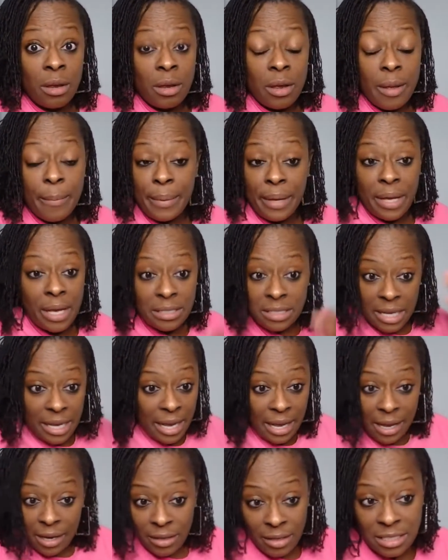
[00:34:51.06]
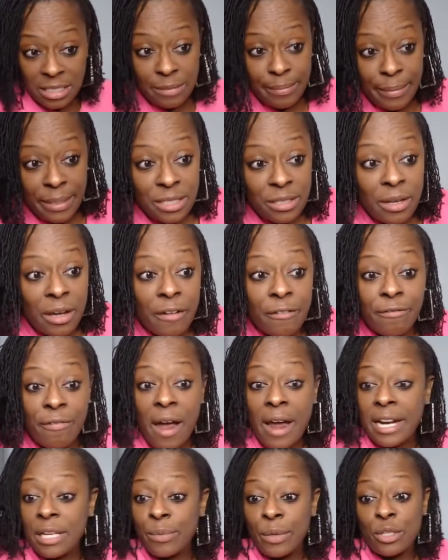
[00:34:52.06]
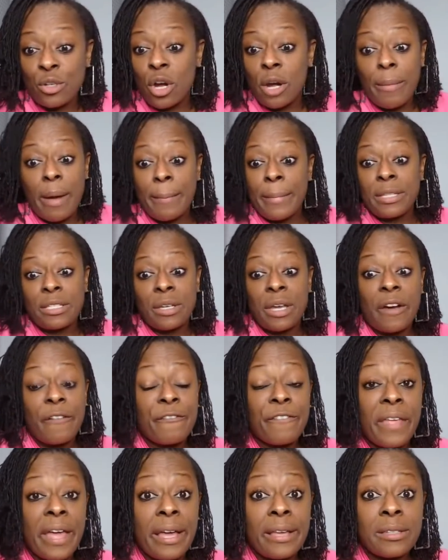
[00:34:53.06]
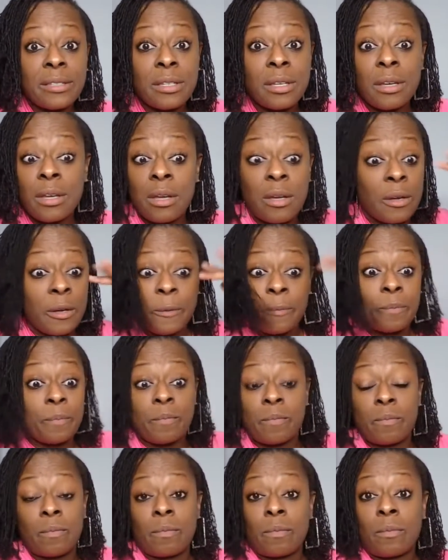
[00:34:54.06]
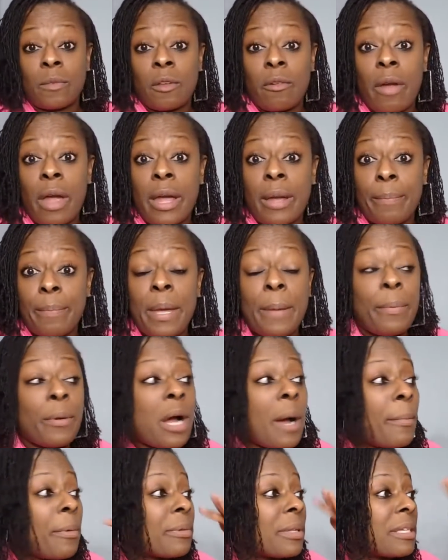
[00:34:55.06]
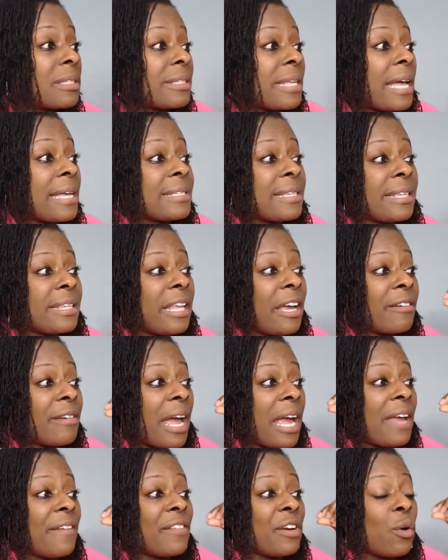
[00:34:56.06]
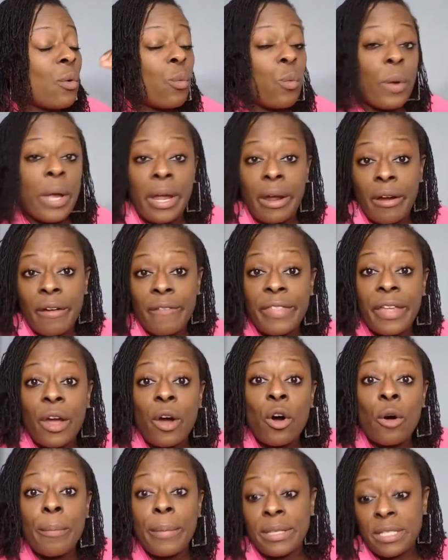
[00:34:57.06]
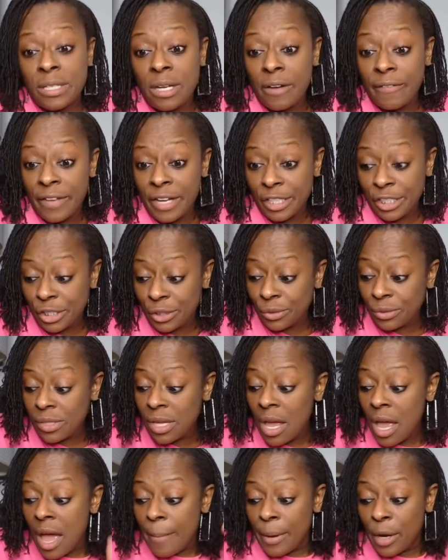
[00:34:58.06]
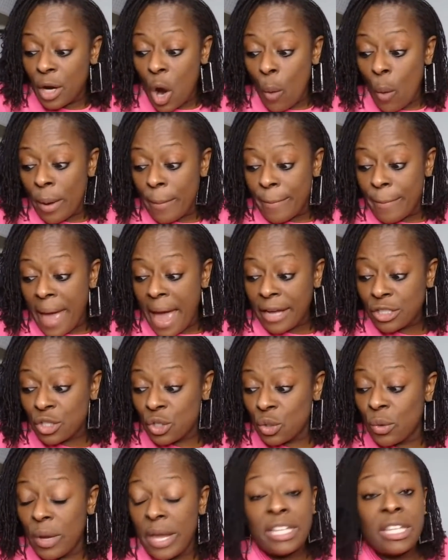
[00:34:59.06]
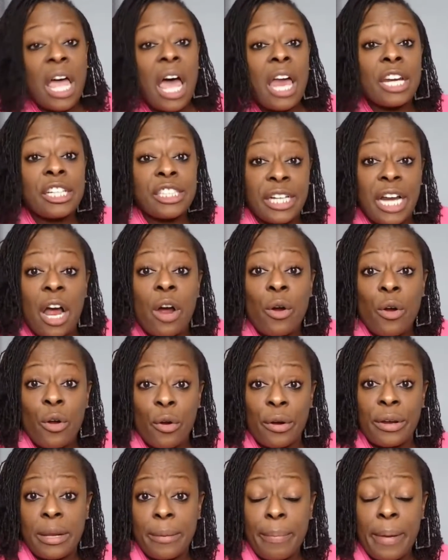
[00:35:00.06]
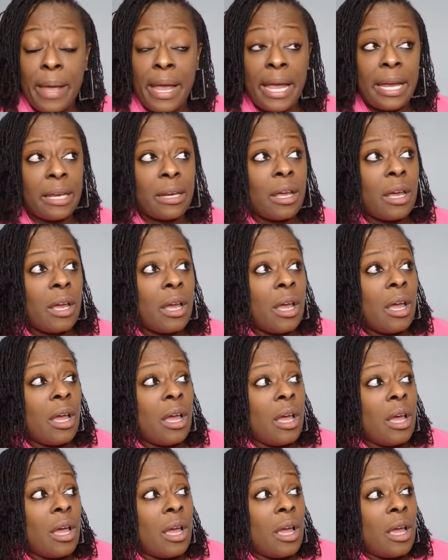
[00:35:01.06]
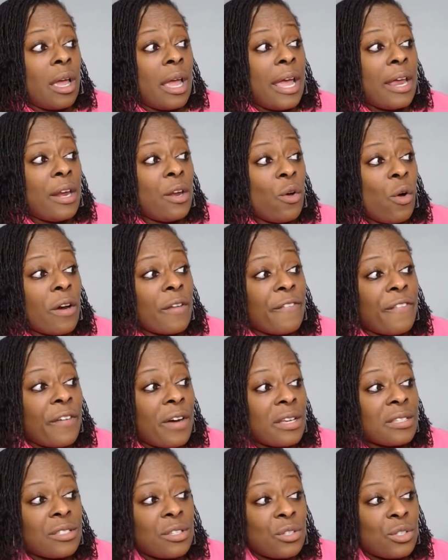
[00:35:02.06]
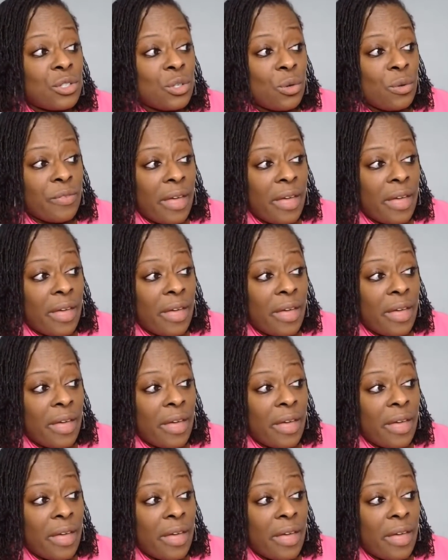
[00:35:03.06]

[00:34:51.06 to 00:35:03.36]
And because, again, this is Mental Health Fridays. We're talking about mental health things. right? People come up with these things and they're not even aware of their own mental health issues. But going back to acknowledging our hurt and pain, in order for us to do